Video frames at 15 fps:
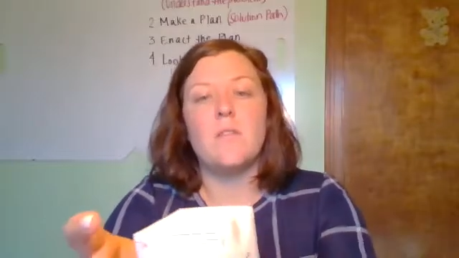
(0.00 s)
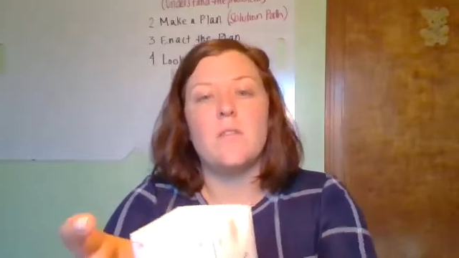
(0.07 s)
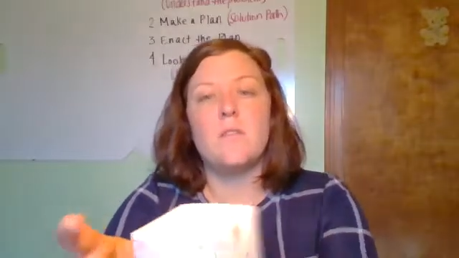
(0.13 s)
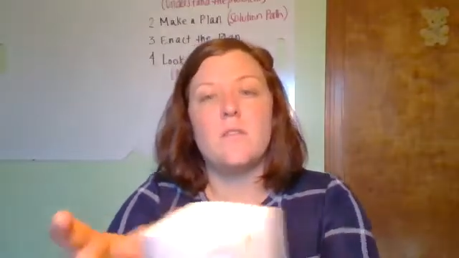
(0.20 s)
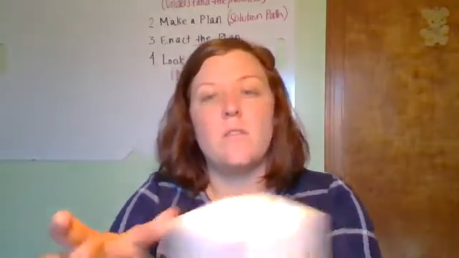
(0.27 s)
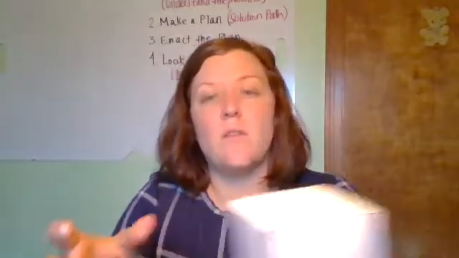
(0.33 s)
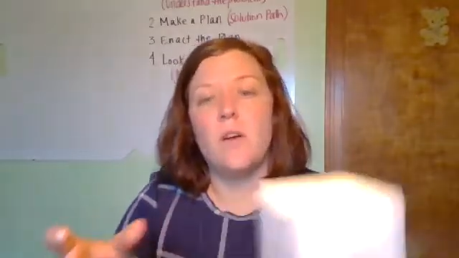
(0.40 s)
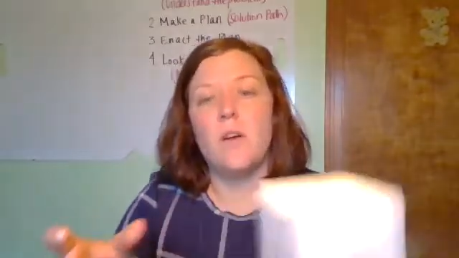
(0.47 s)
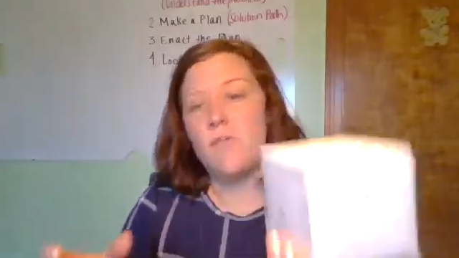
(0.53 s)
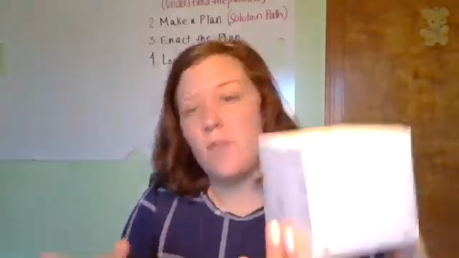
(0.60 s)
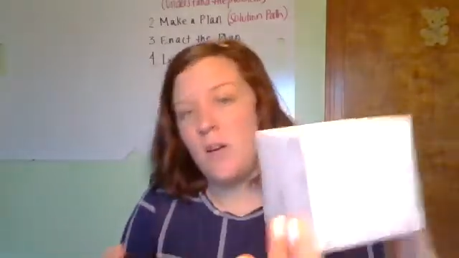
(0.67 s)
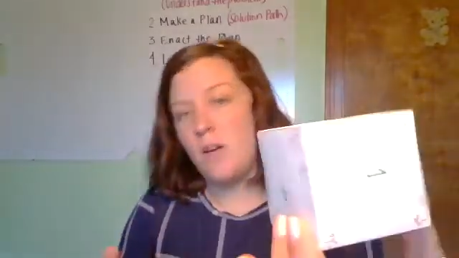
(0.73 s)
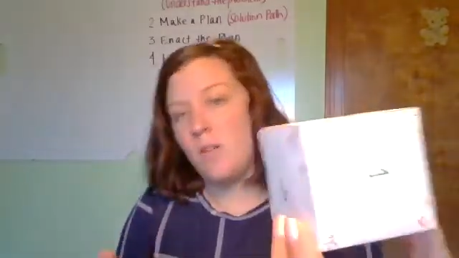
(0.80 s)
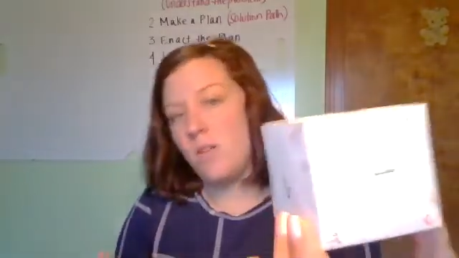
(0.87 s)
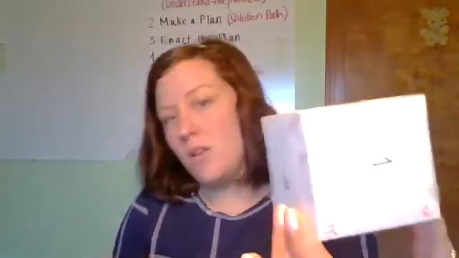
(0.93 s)
So I've
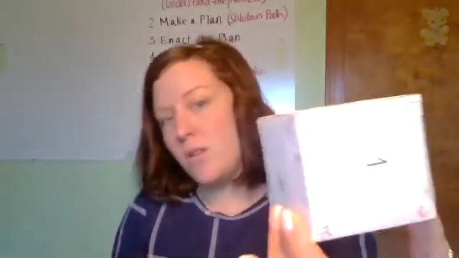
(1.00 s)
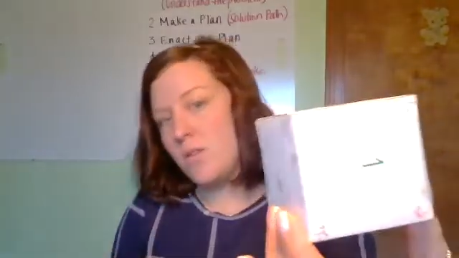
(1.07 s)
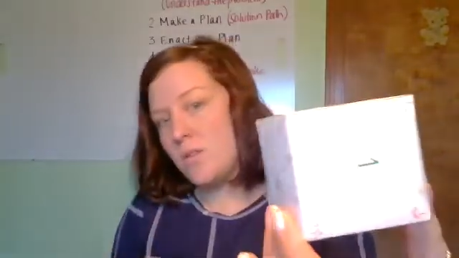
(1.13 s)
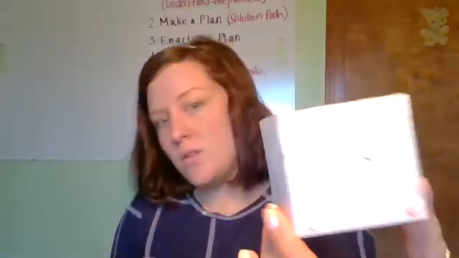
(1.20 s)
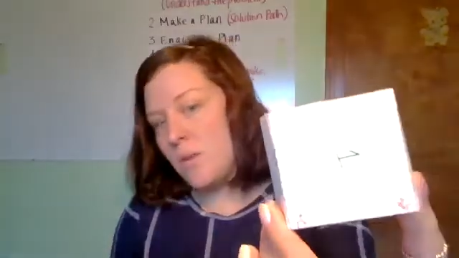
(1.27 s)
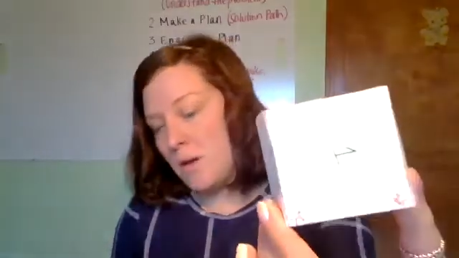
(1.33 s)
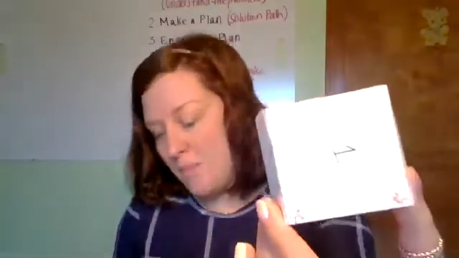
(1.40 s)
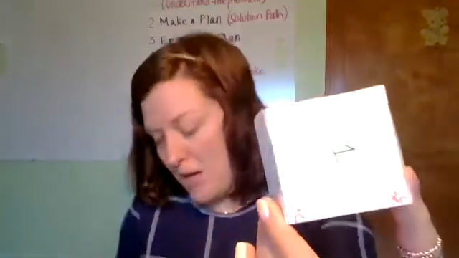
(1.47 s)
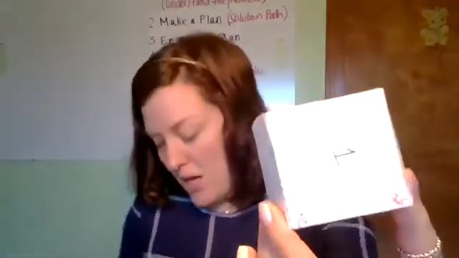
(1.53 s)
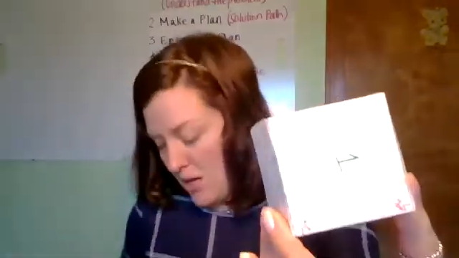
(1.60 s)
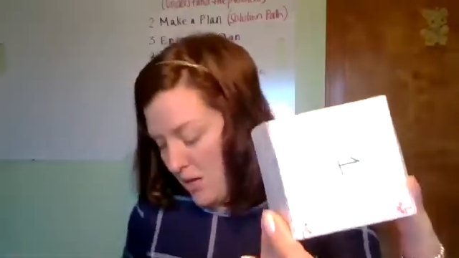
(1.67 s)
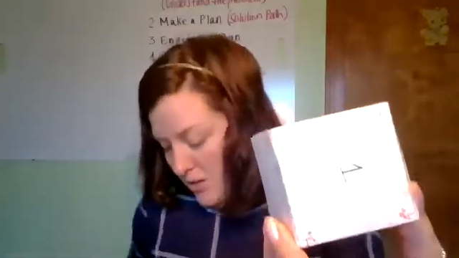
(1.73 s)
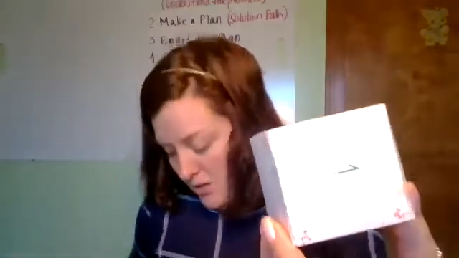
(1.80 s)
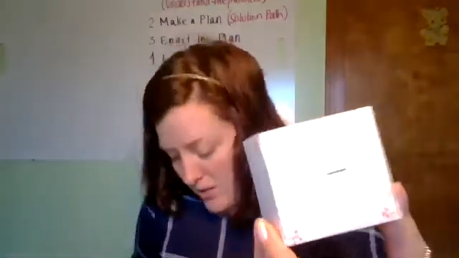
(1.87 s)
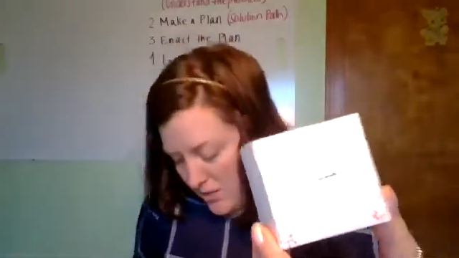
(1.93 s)
now closed my
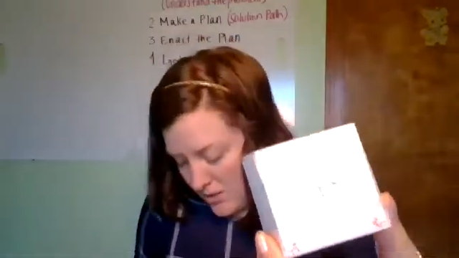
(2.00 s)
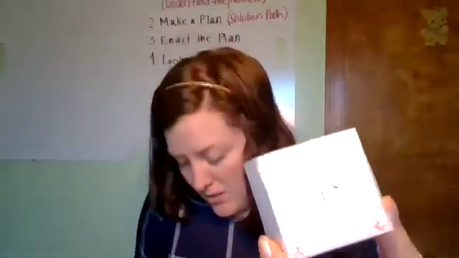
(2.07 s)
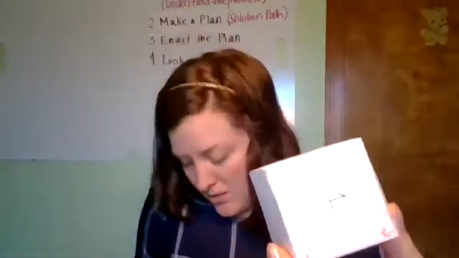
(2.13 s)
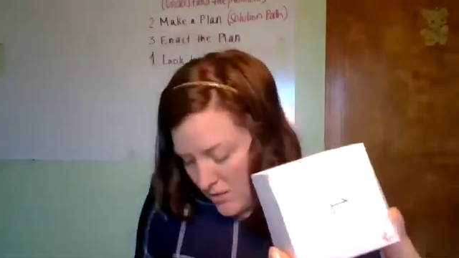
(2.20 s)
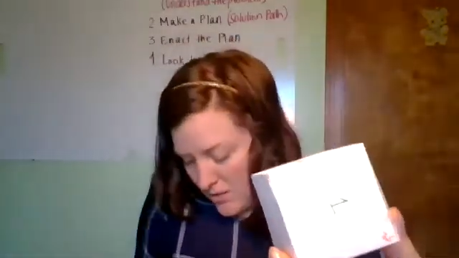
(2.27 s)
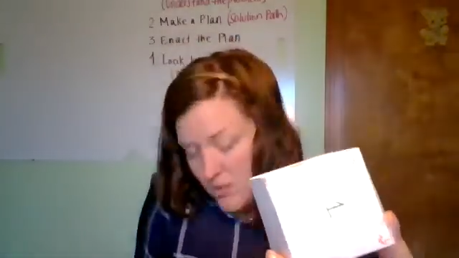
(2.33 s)
box